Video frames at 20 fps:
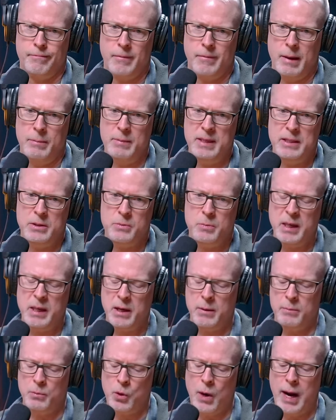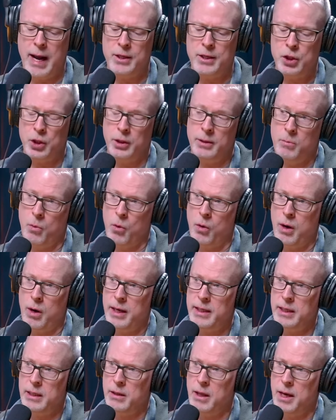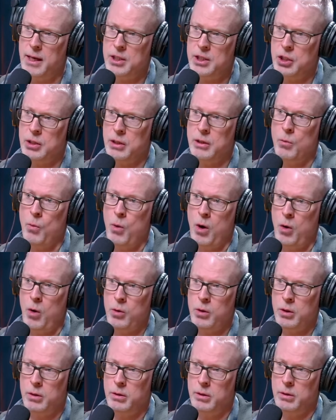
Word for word: it's become gradually more ideologically woke,